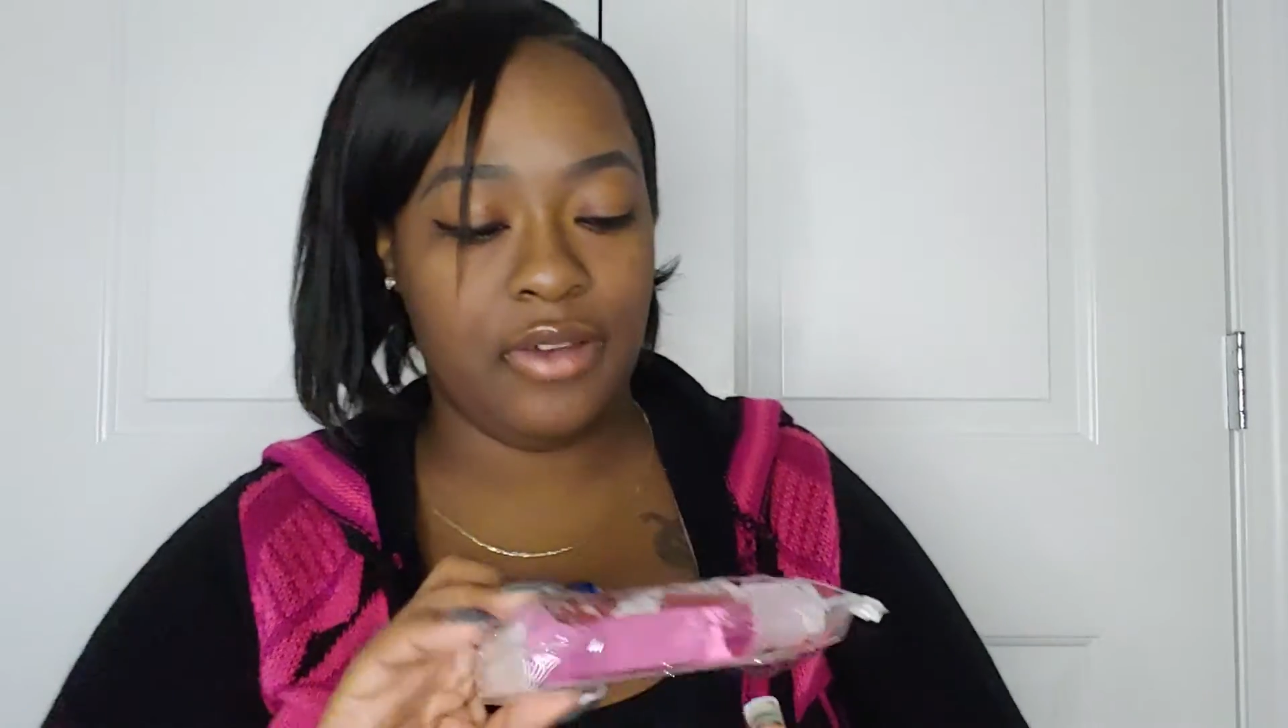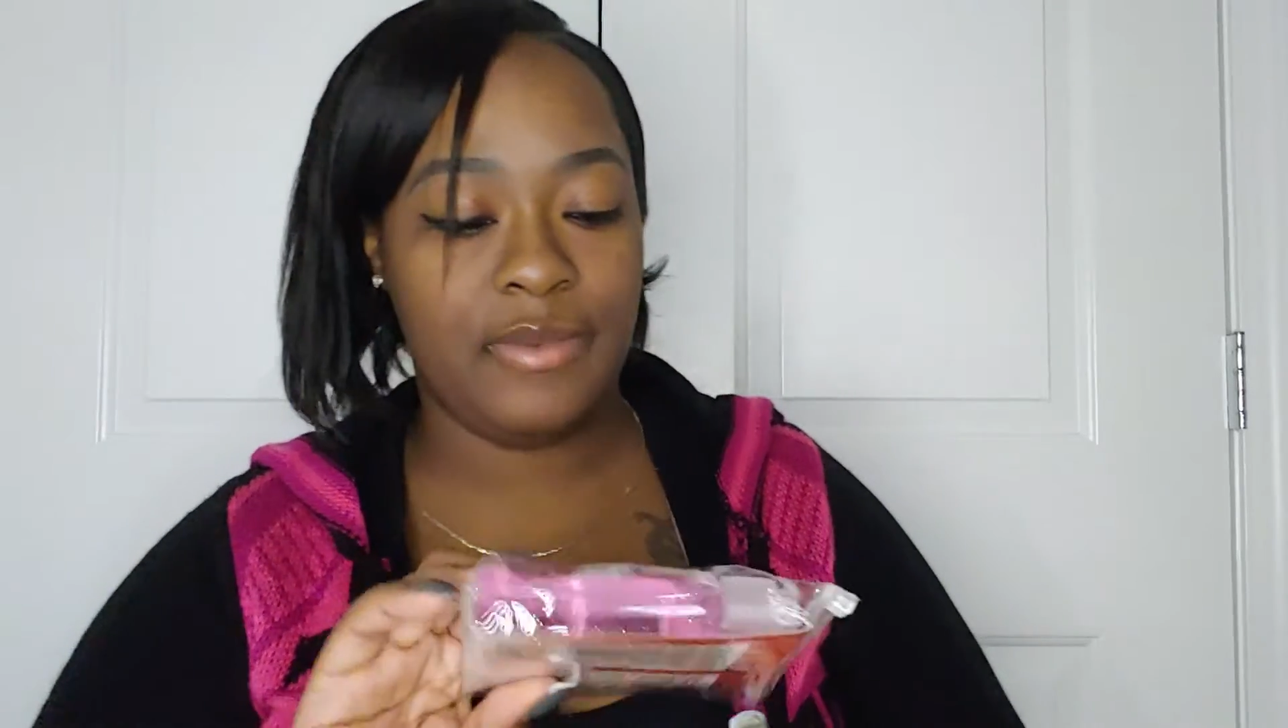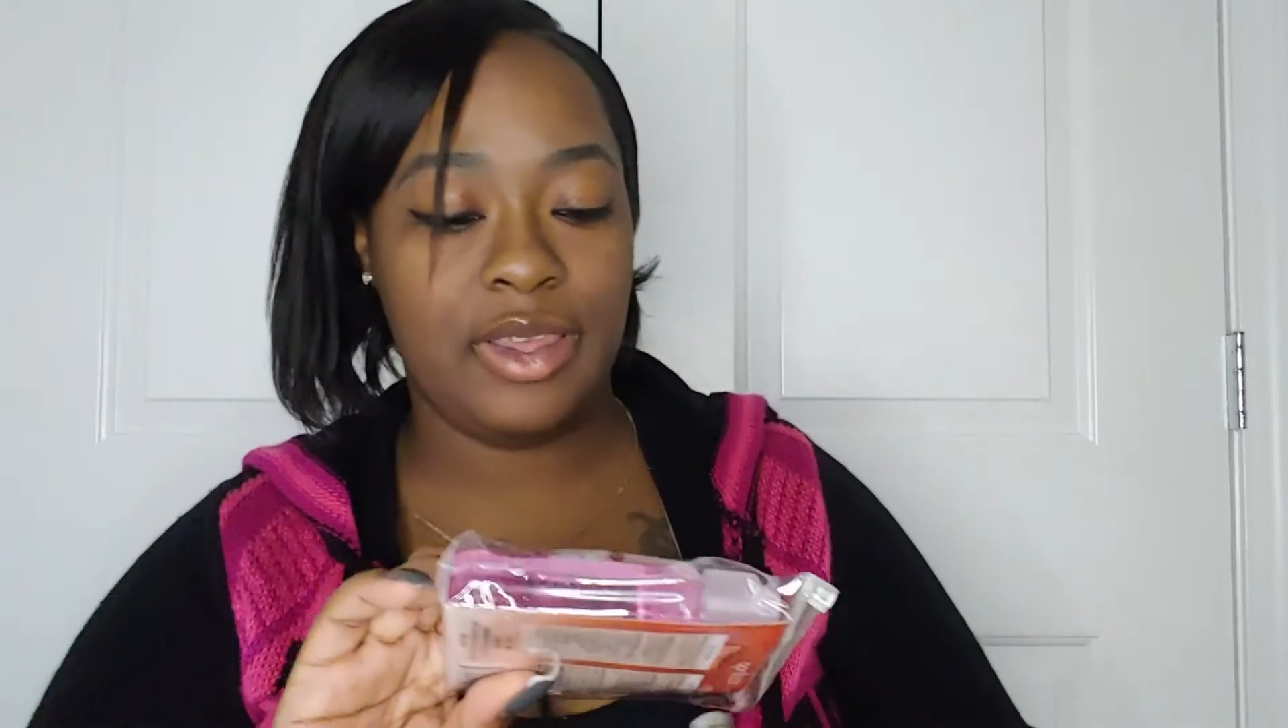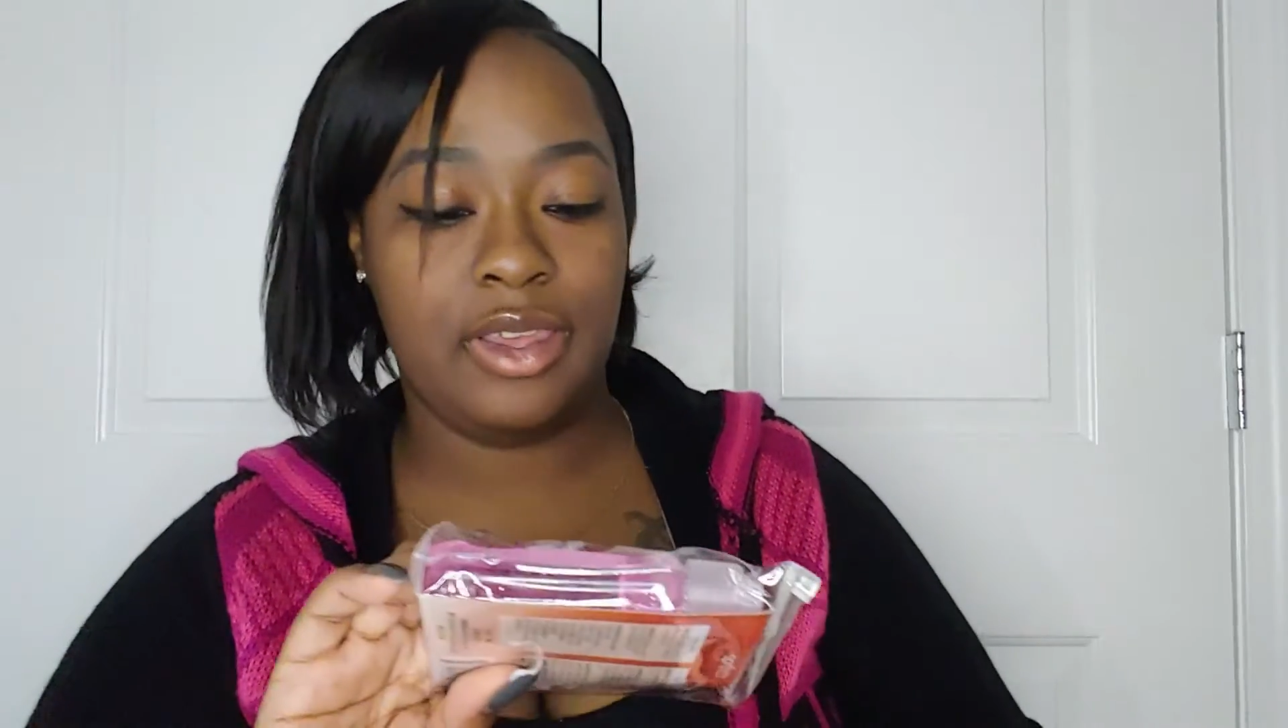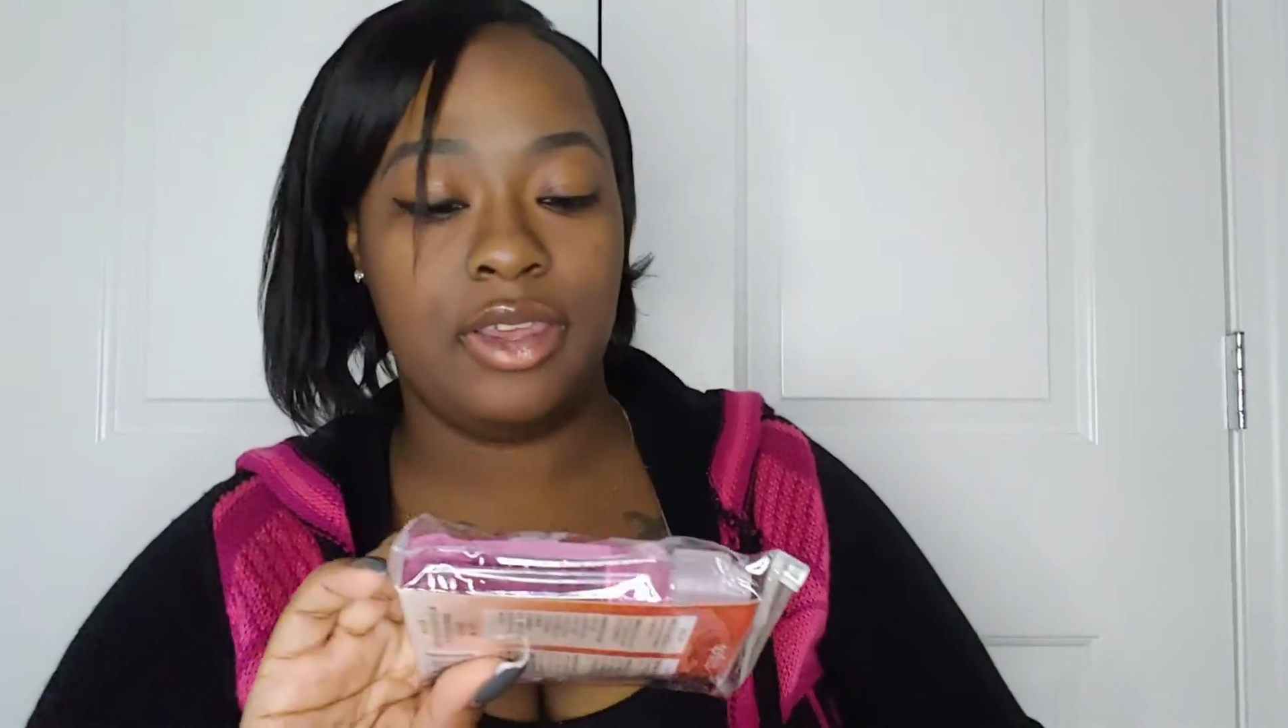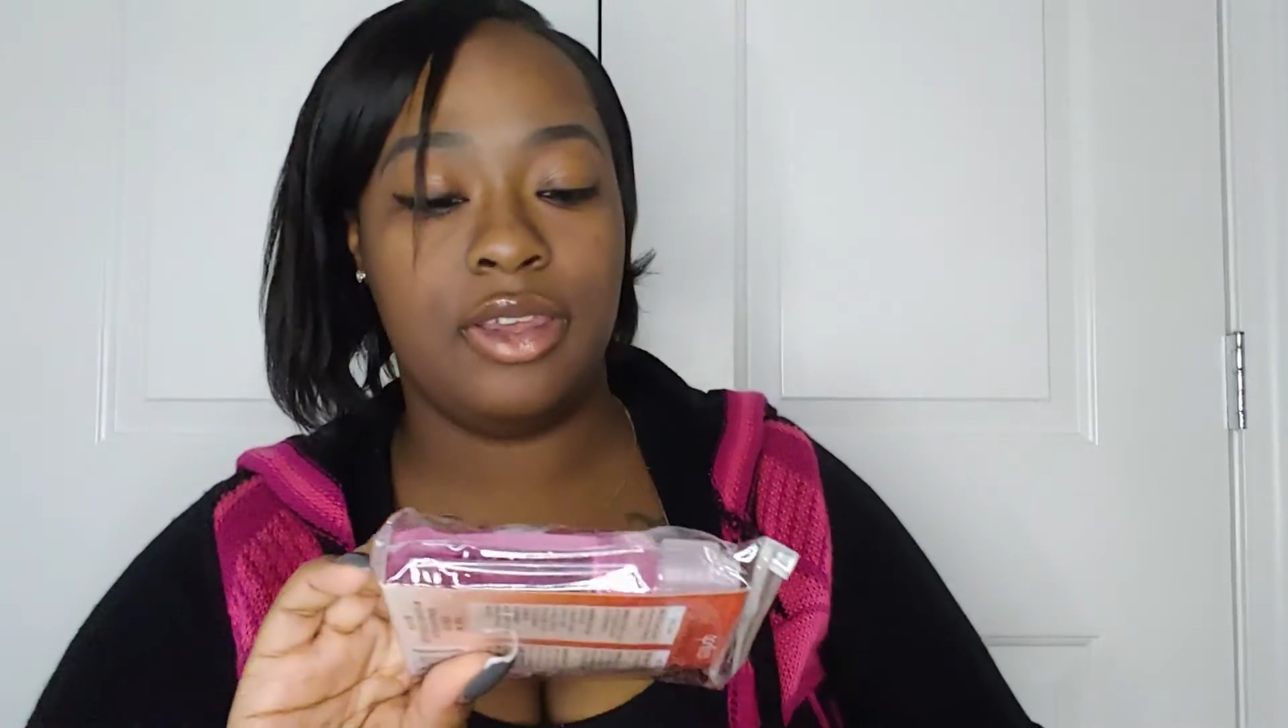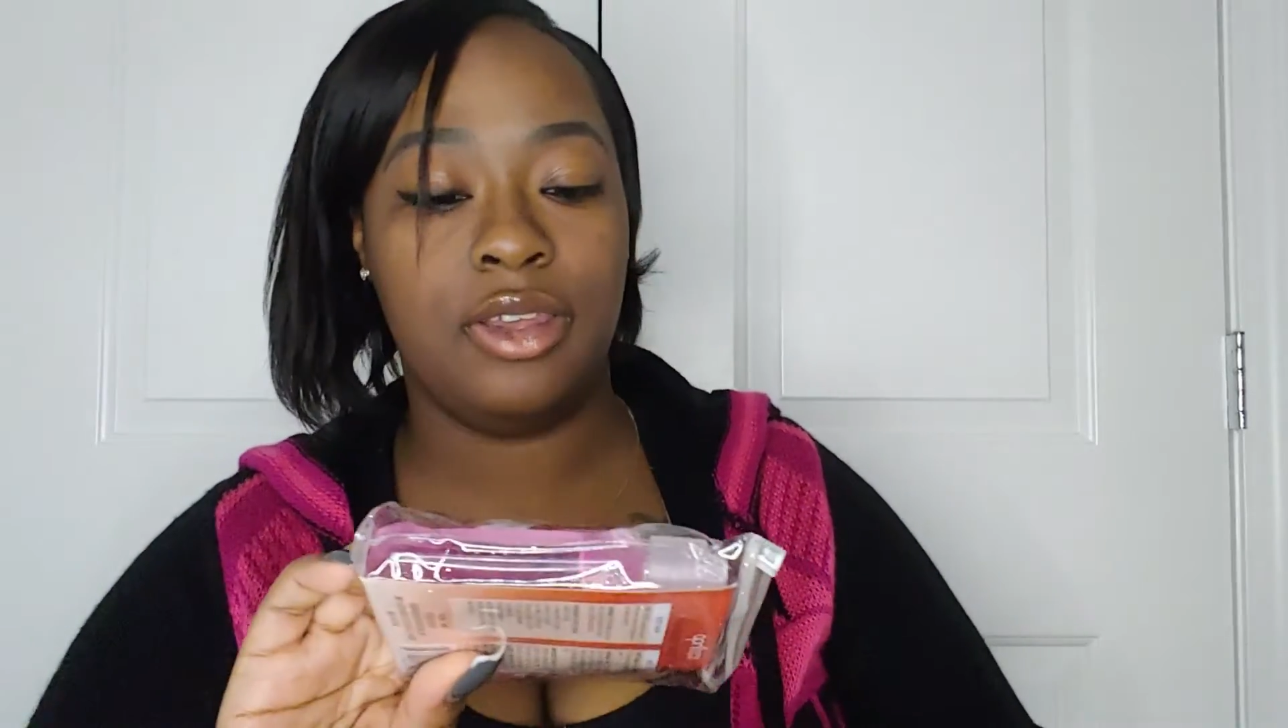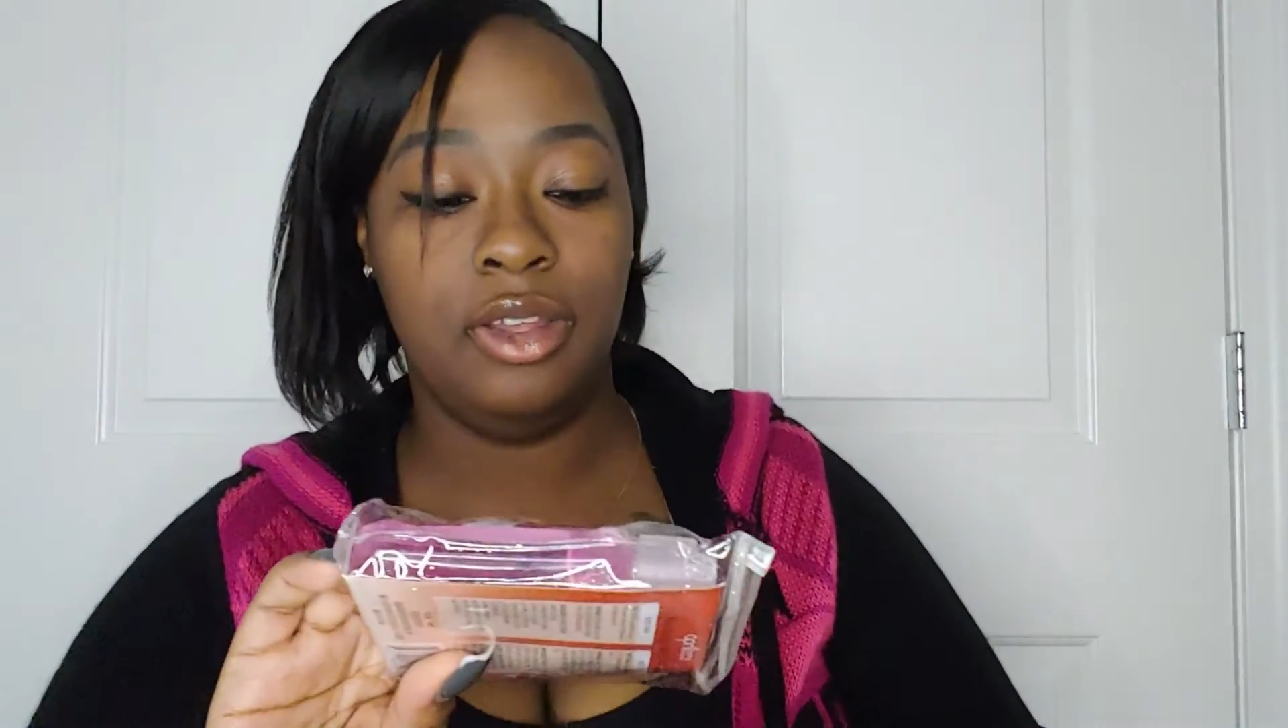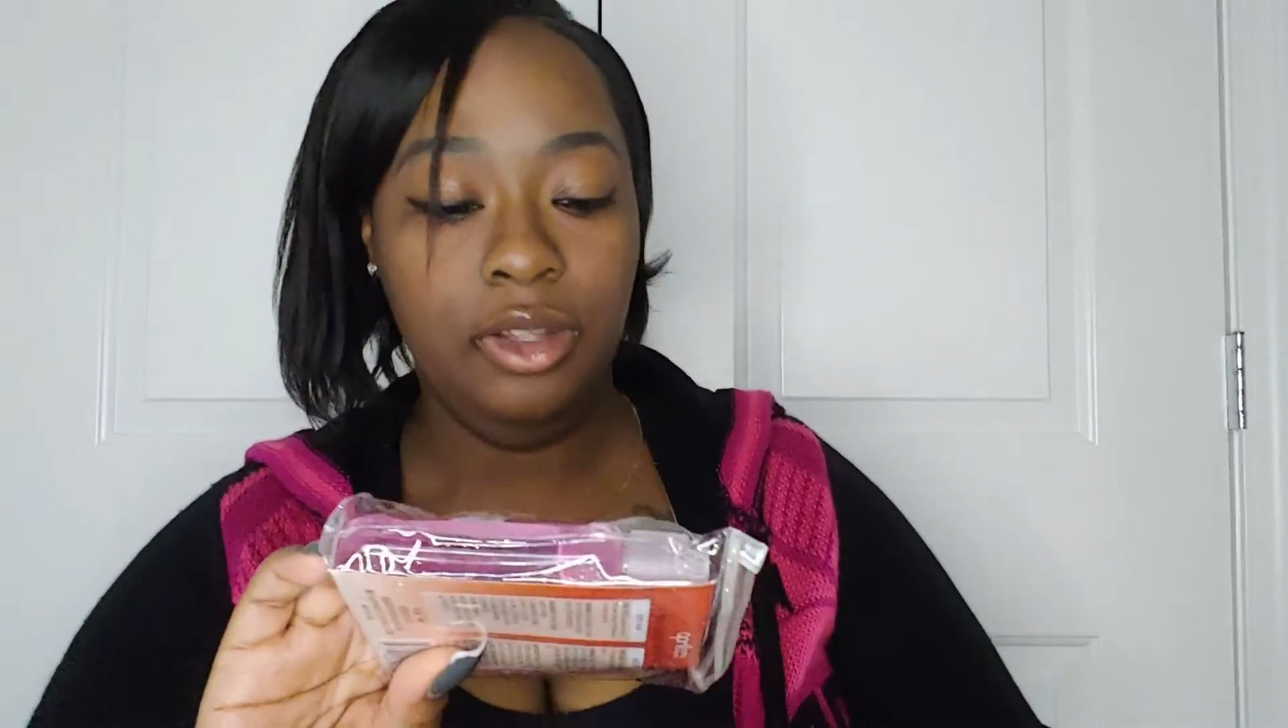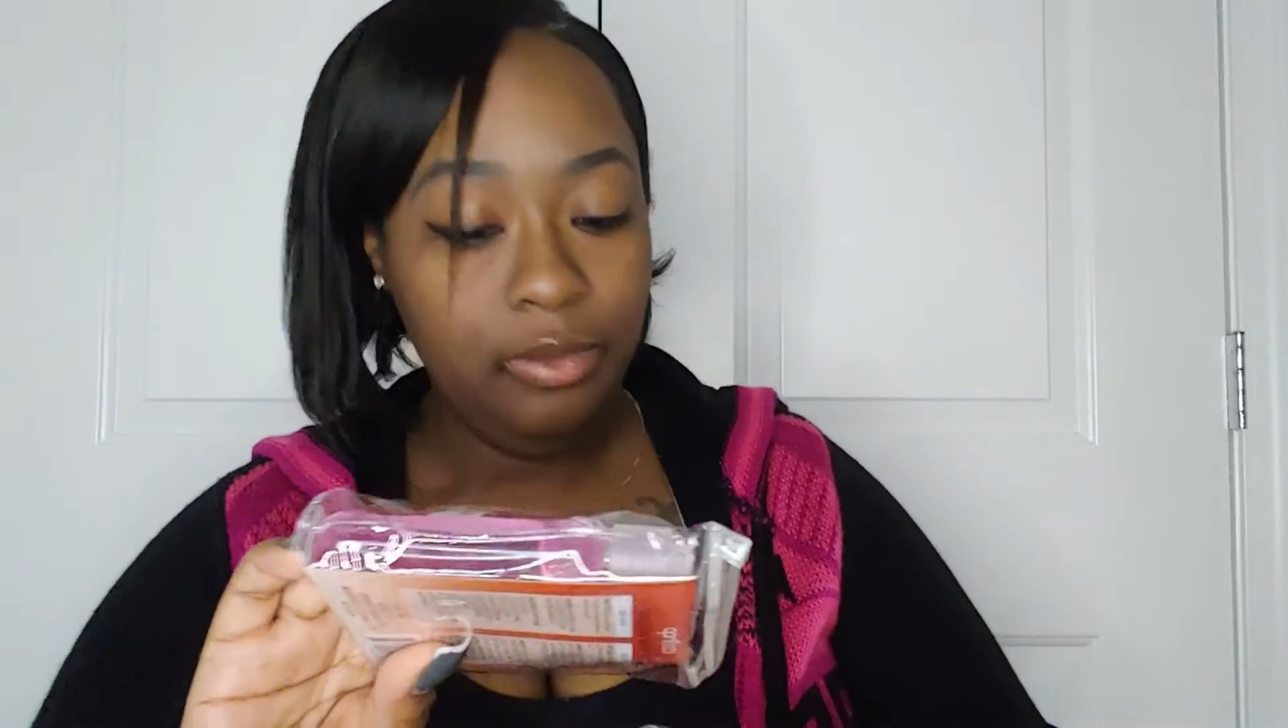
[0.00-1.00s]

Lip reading: over my hand.